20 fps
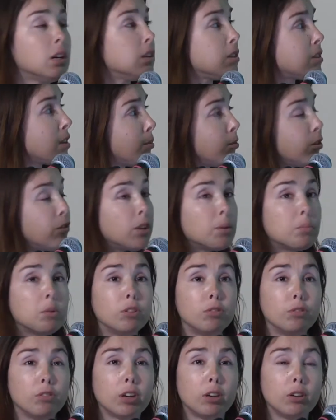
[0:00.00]
Some of them
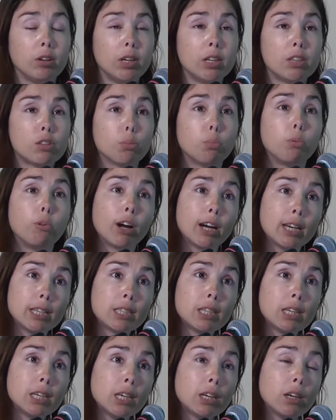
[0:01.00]
are very
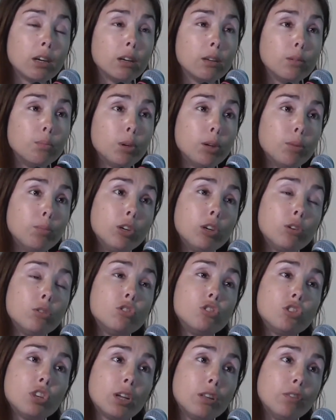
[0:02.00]
surprising and maybe
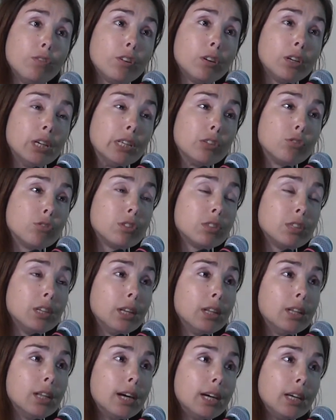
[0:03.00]
could shed very
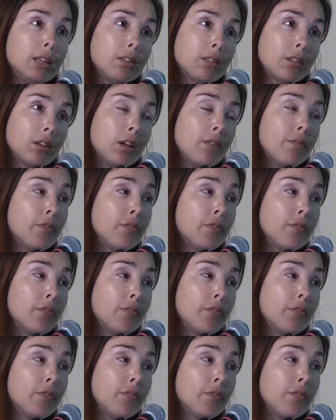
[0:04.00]
interesting light